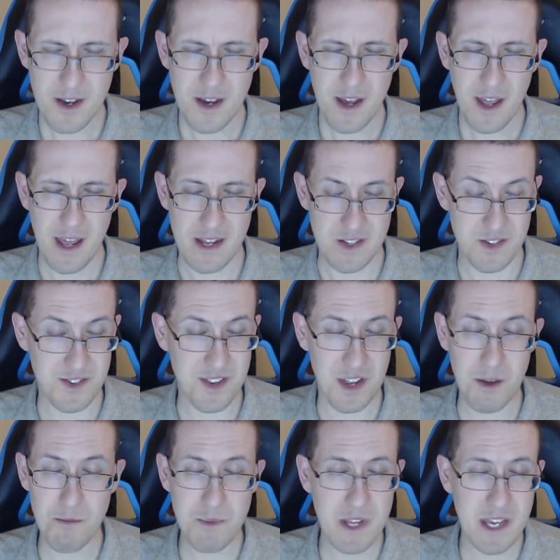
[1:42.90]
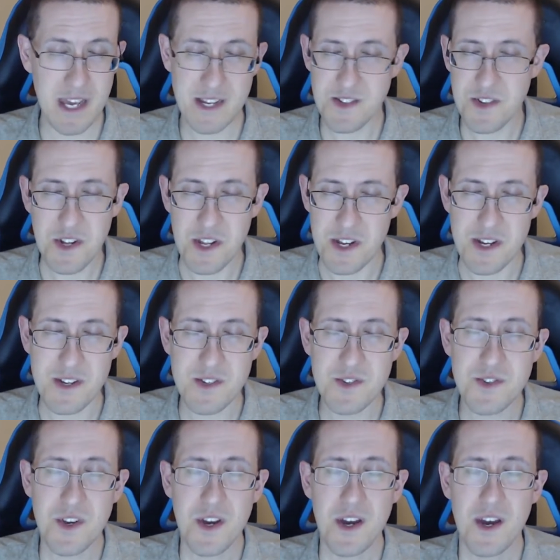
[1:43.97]
as tempting as it
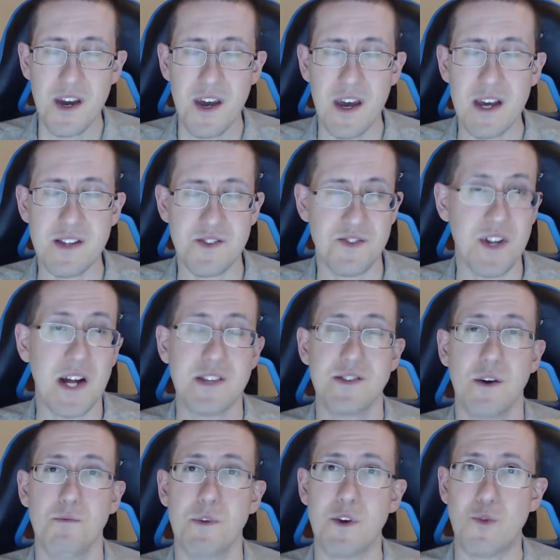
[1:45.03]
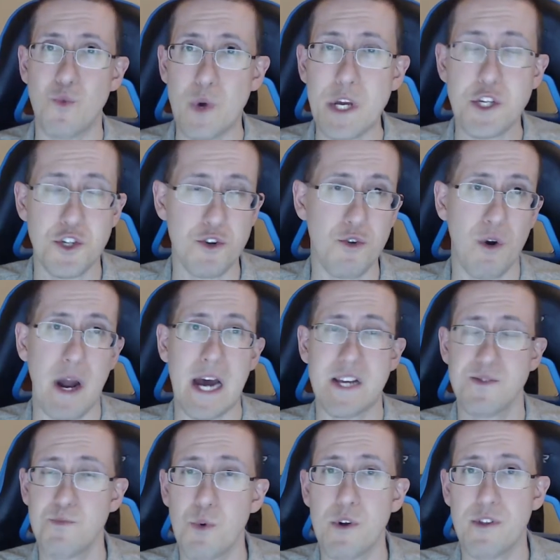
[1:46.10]
is, it's not something we should
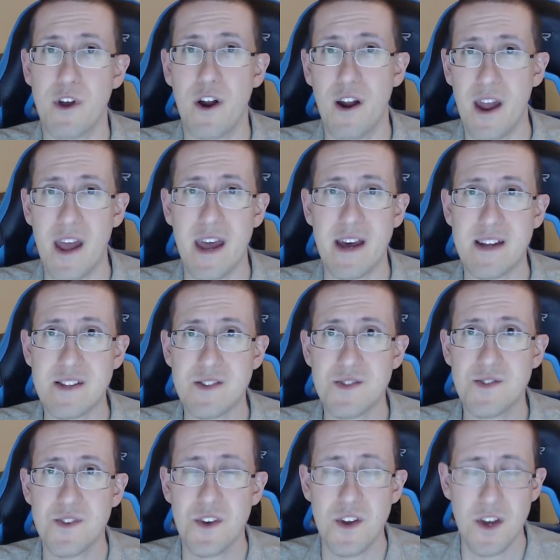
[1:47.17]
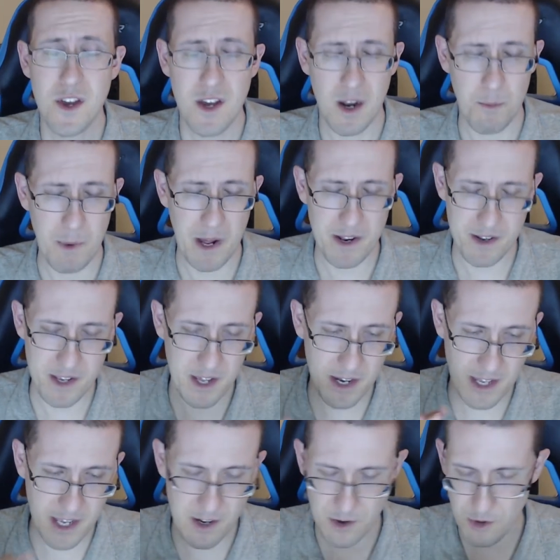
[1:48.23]
grasp with our hands. I'm not going to
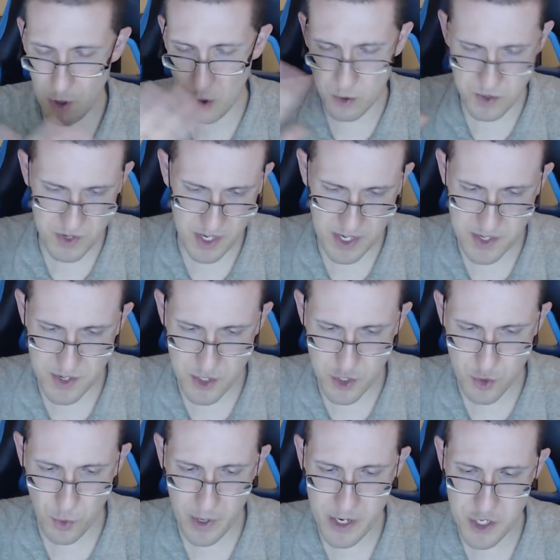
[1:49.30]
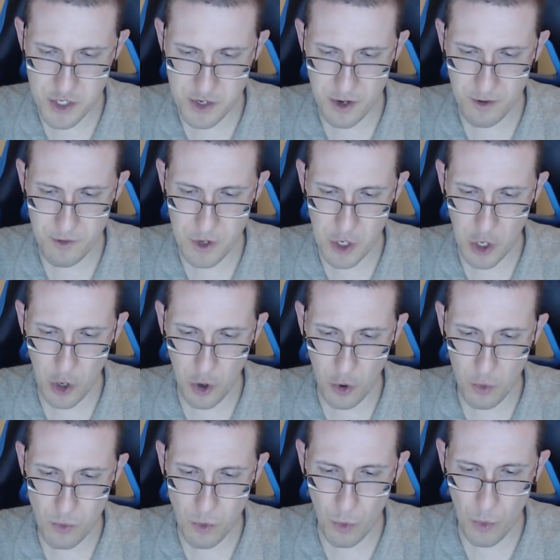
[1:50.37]
get into the whole sticky situation of, you know,
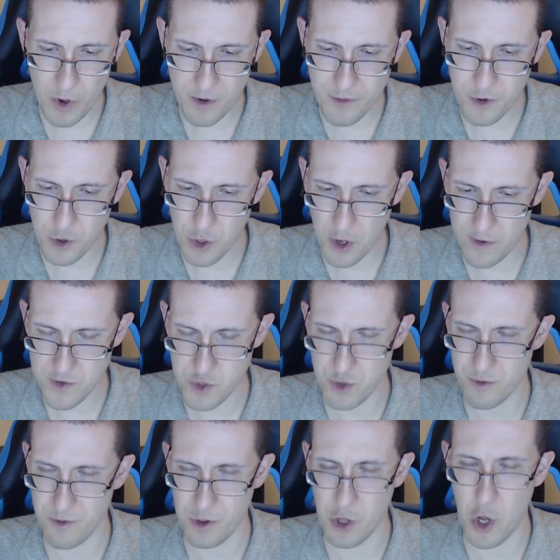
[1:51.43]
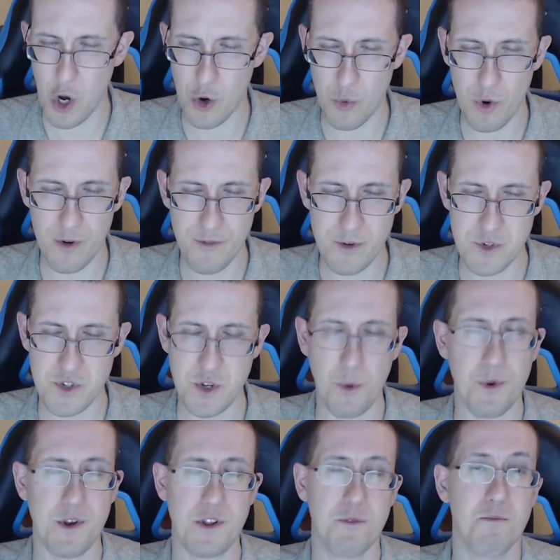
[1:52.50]
well, what if you're an officer of the law or what if you're
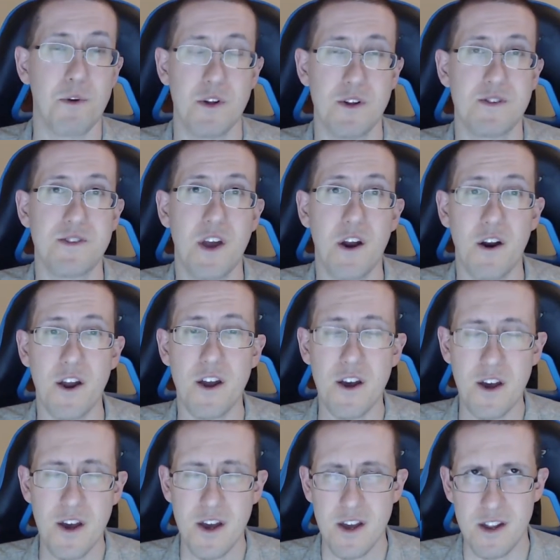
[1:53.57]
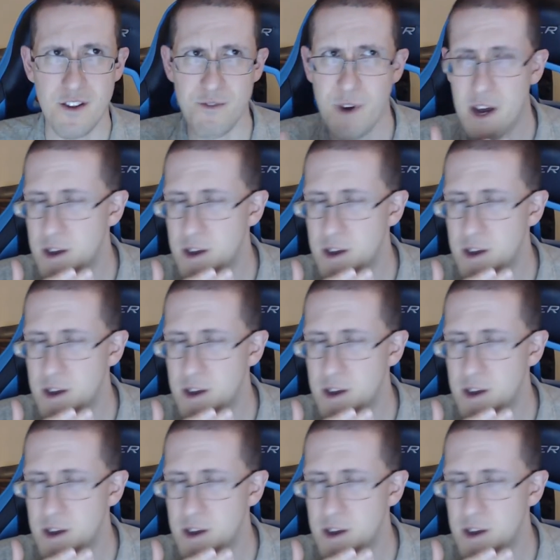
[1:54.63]
someone in the military? If I